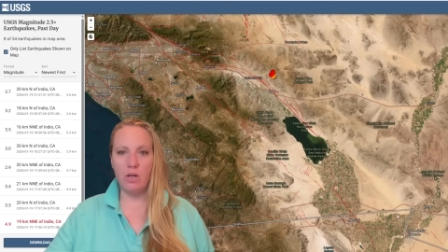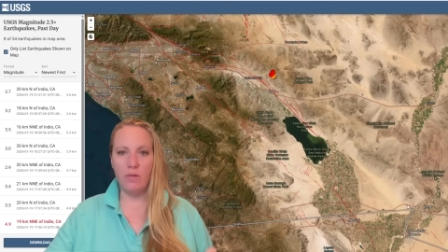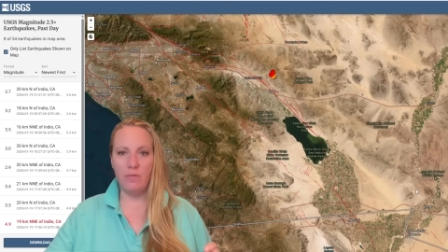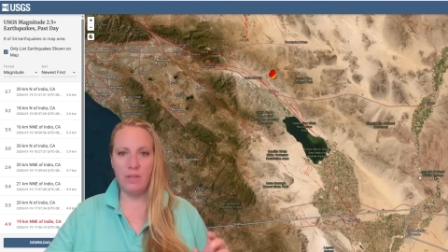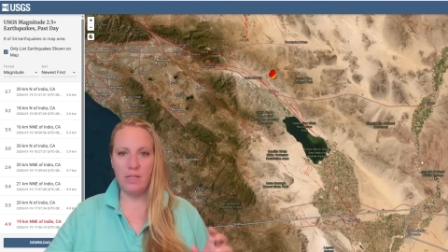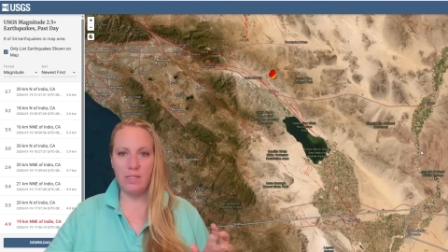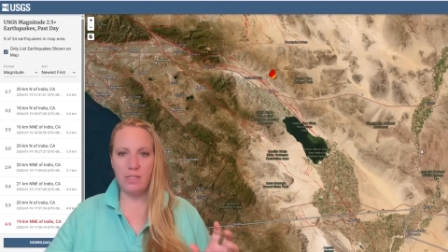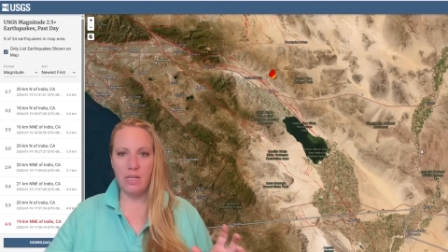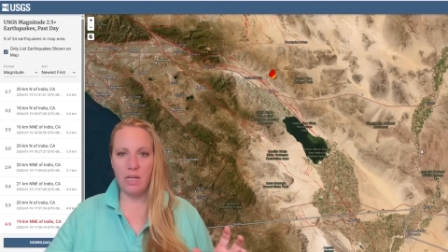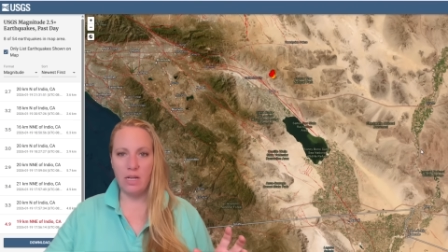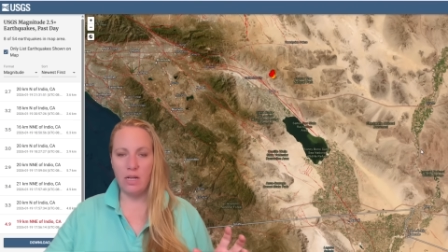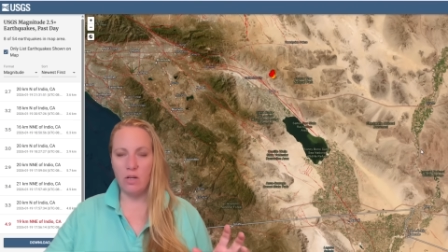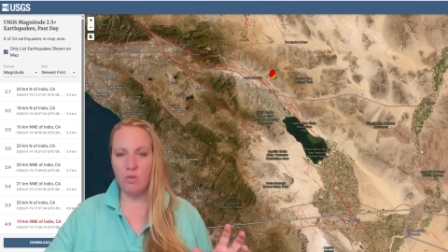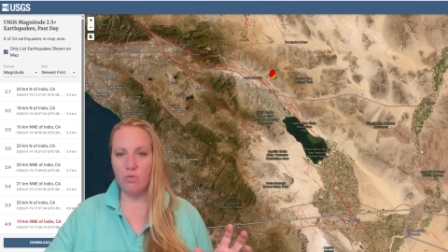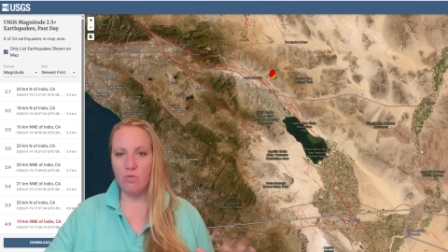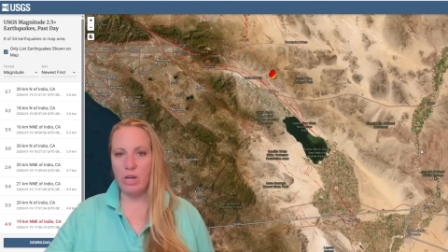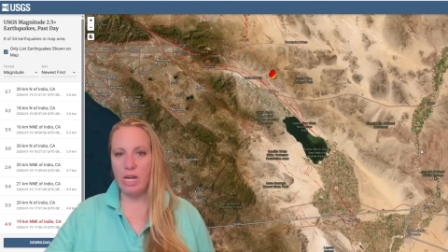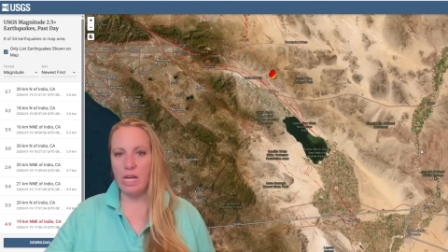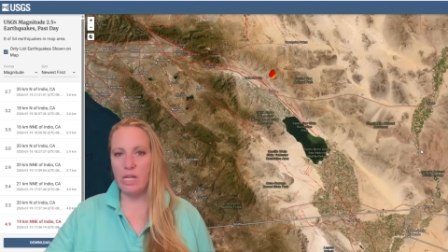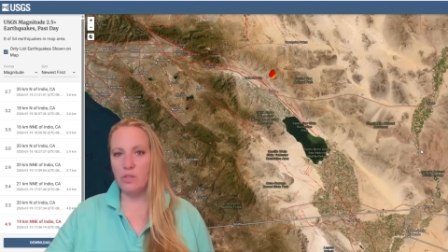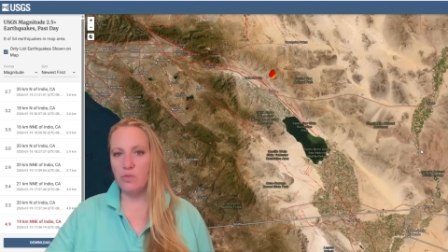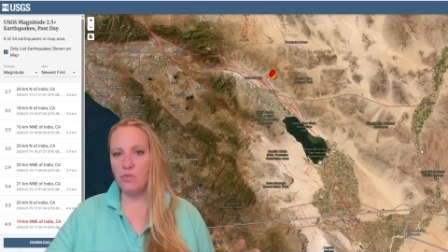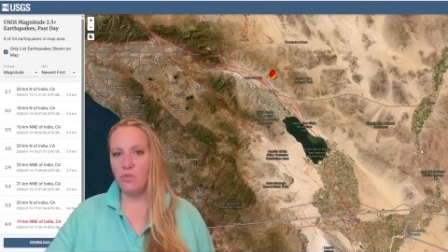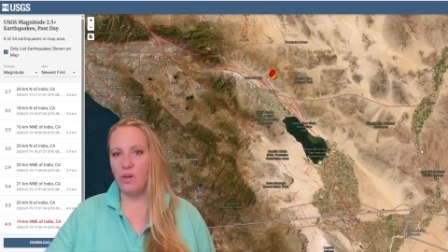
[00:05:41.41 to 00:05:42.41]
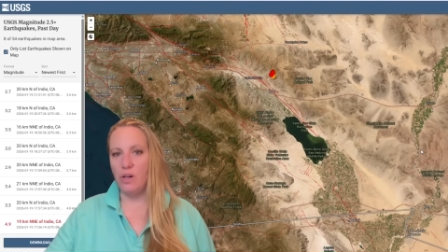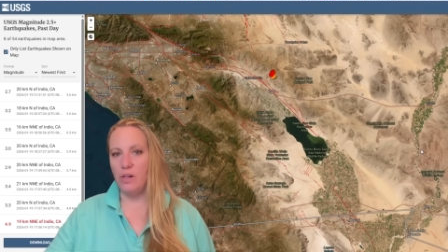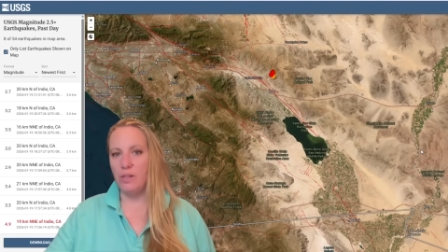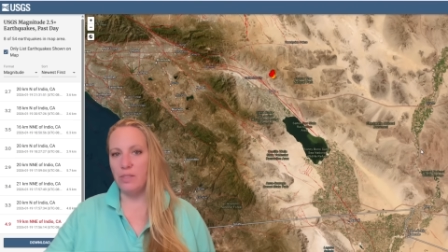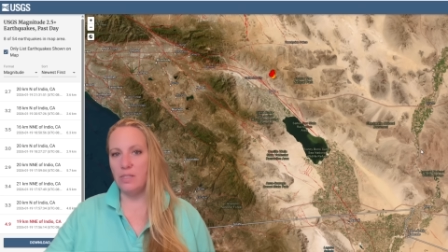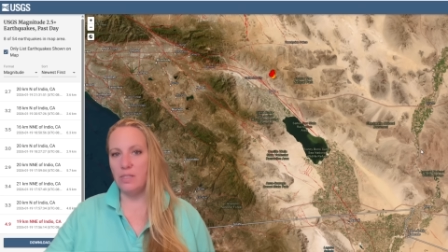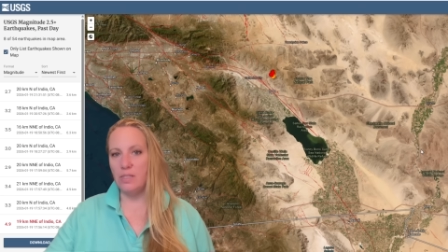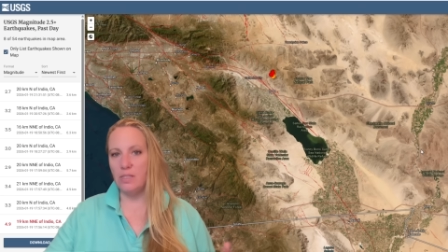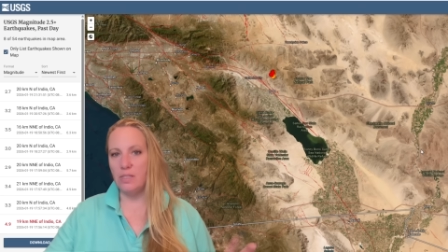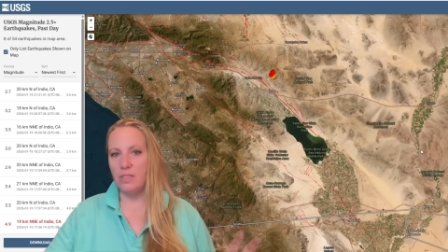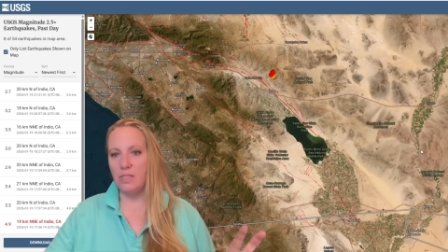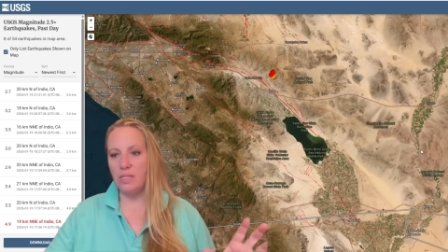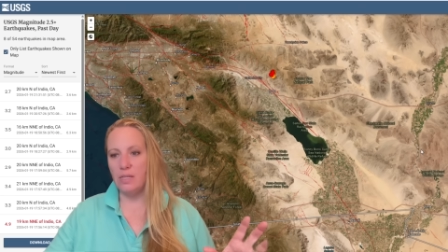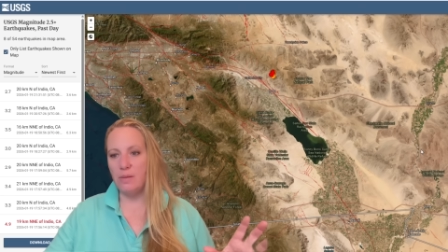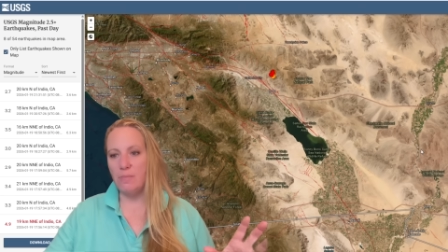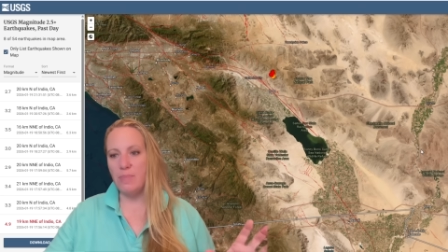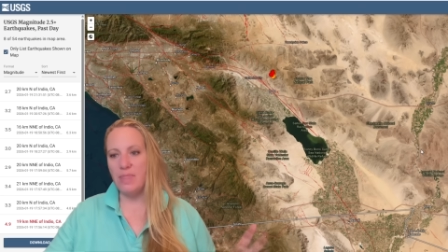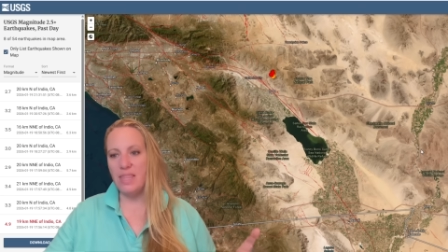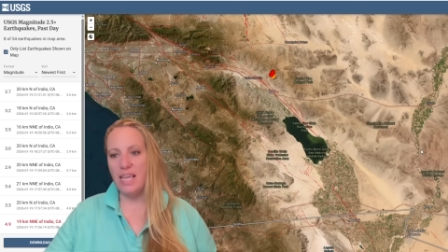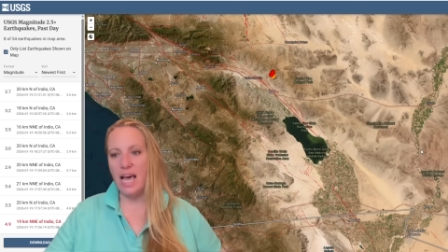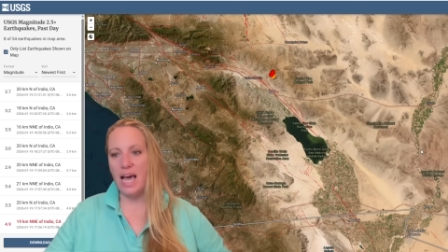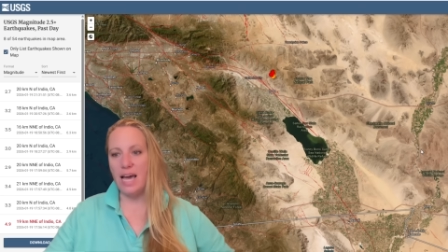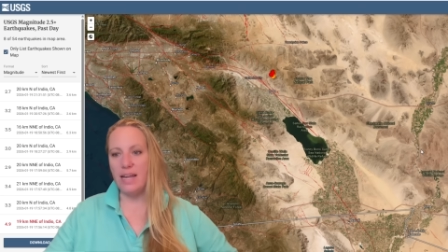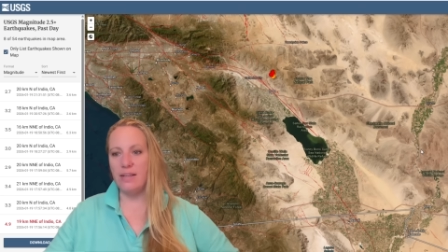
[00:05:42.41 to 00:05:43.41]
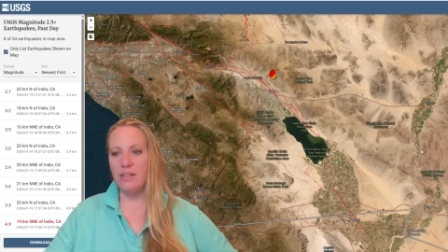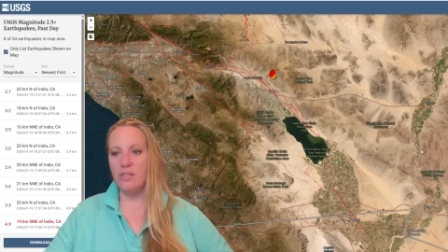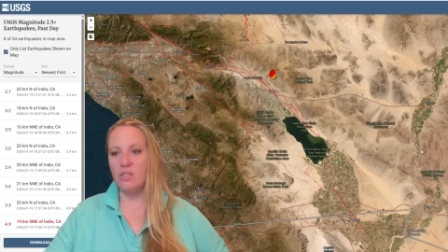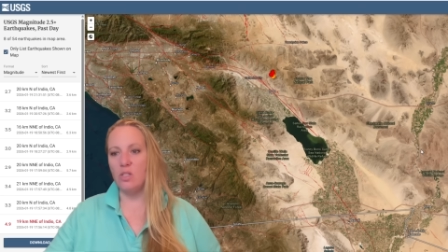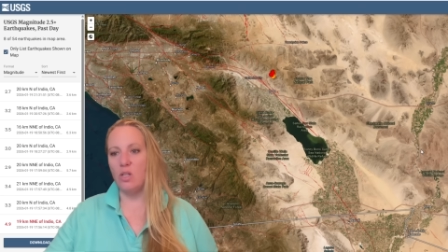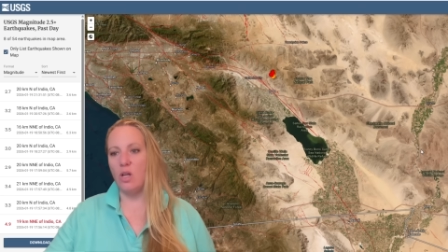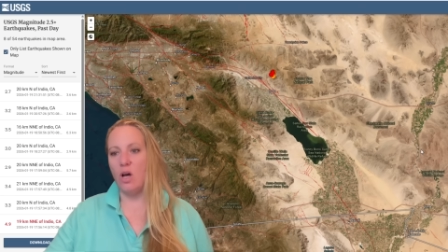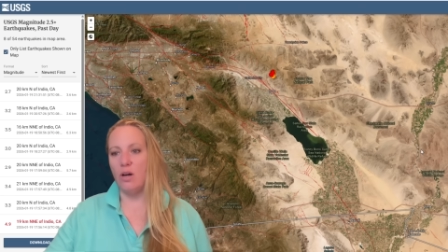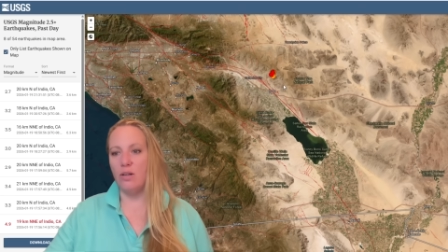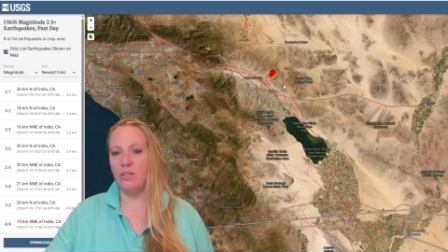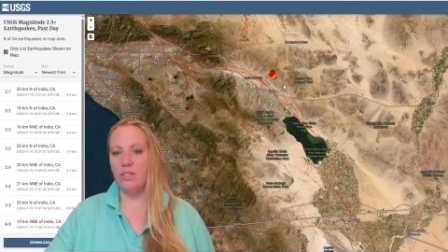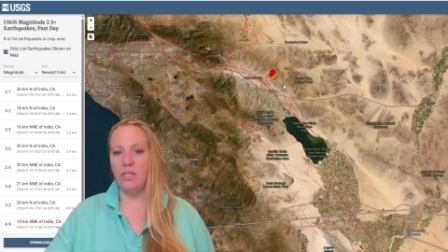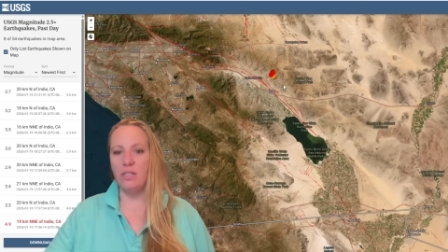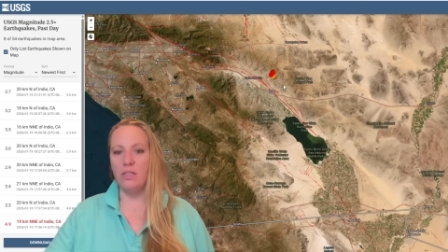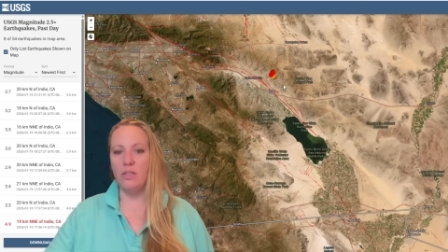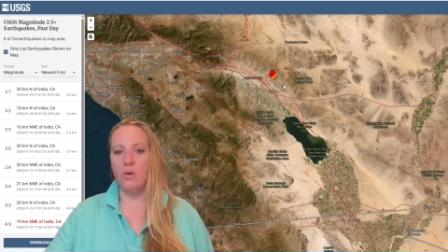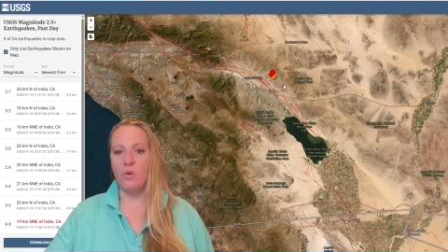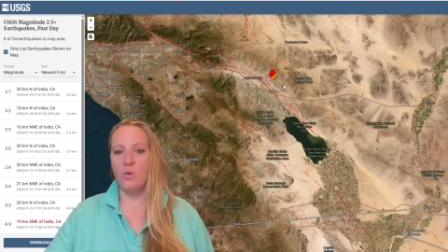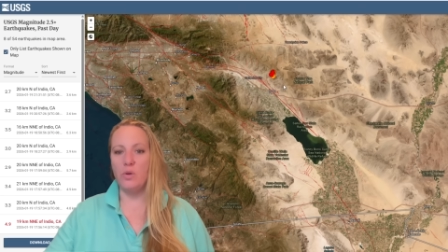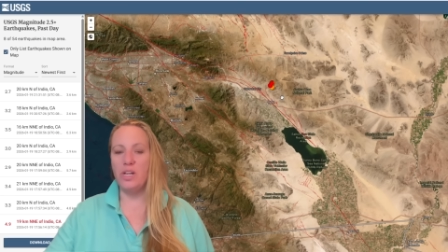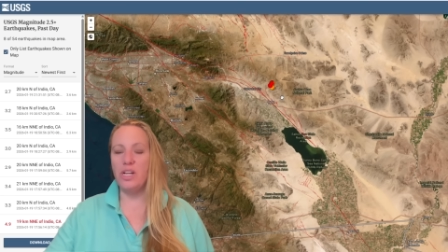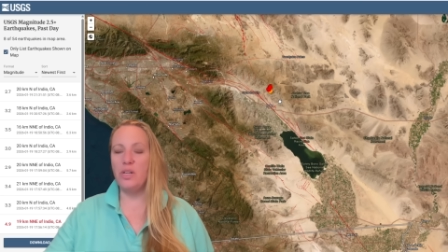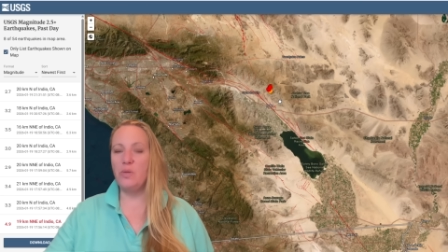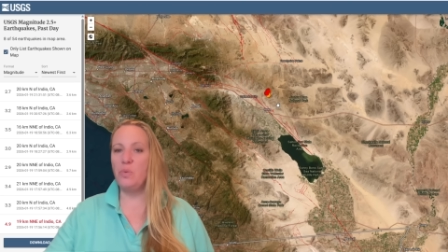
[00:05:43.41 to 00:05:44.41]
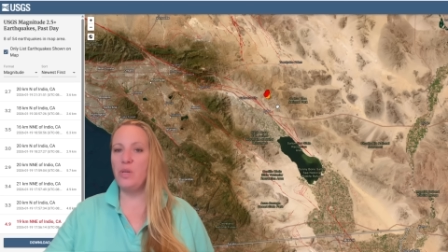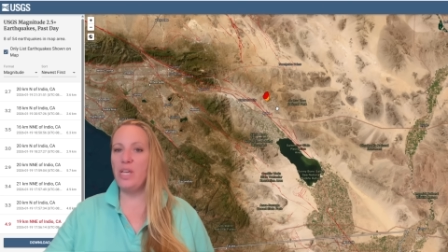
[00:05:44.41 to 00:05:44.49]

of the San Andreas Fault system that is locked and loaded.